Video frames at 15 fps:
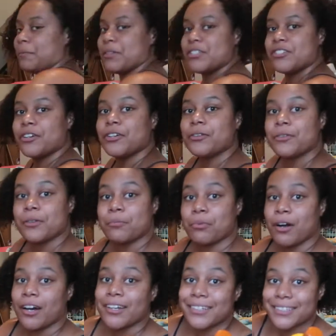Let me show you the
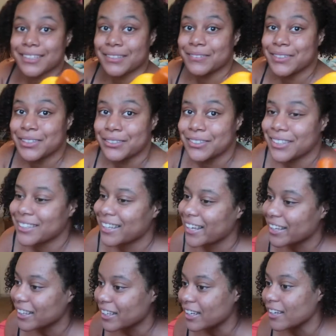products I've been using
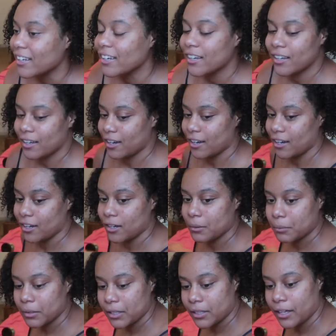lately.
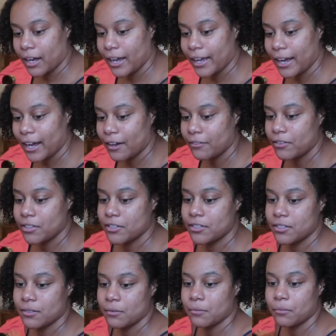I have
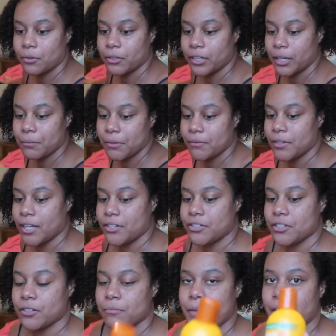this Cream of
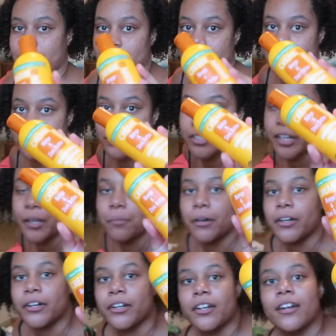Nature Mango and Shea
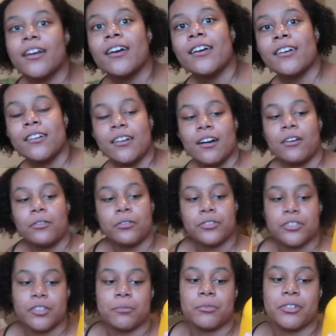Butter
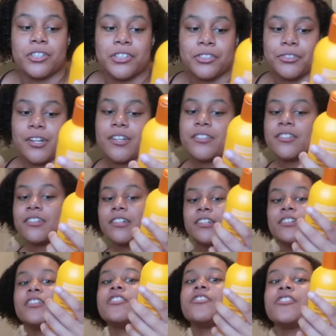Ultra Moisturizing
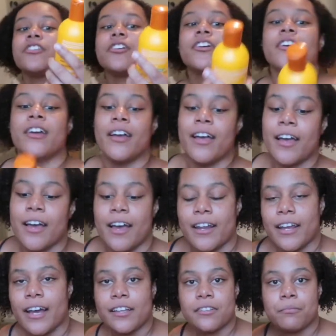Conditioner,
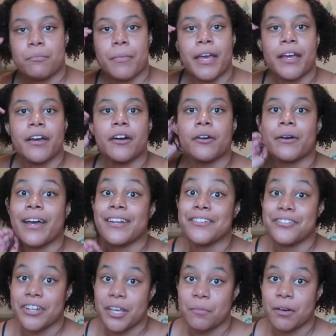and it has mango
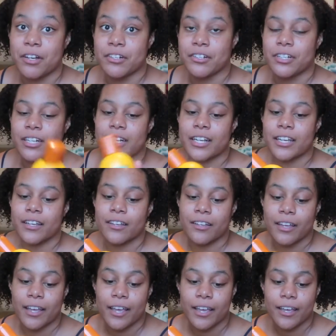and shea butter in it.
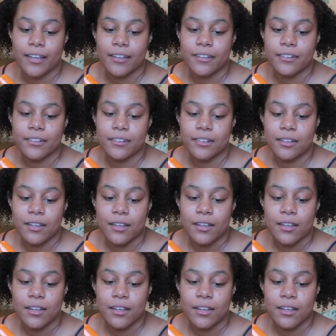And